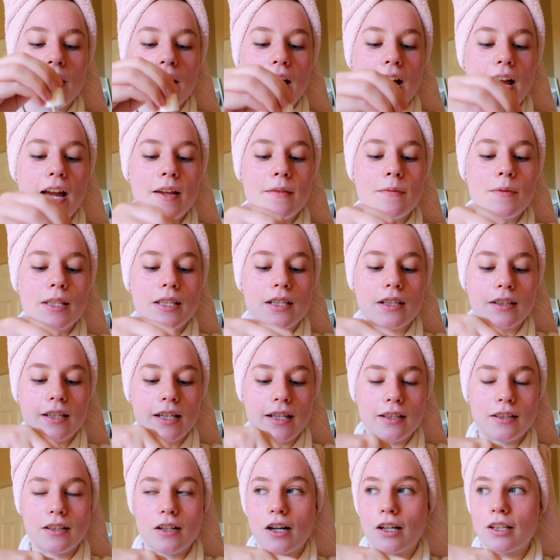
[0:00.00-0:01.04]
I'm still
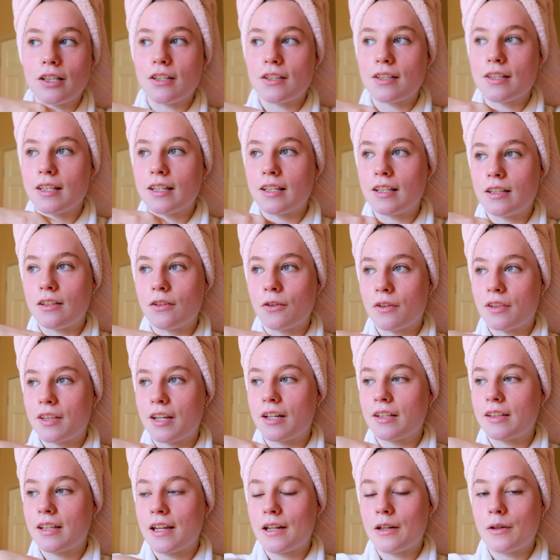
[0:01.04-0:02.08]
like not used to North
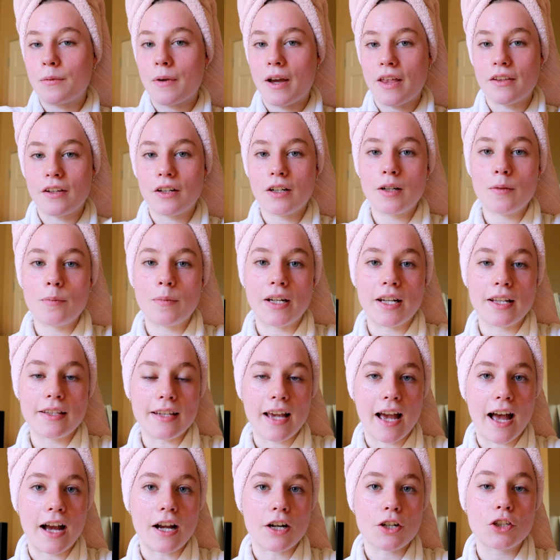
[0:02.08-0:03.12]
Carolina weather, but it's
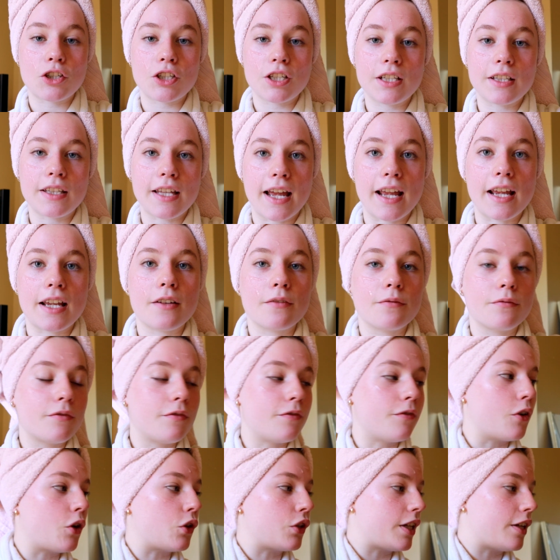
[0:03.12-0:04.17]
actually like
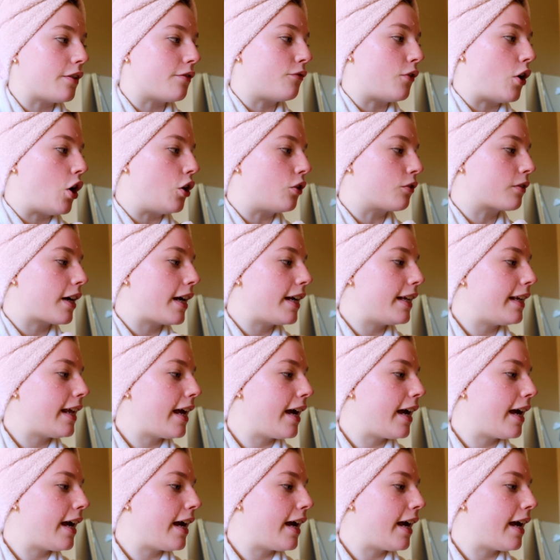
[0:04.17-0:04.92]
fully fall right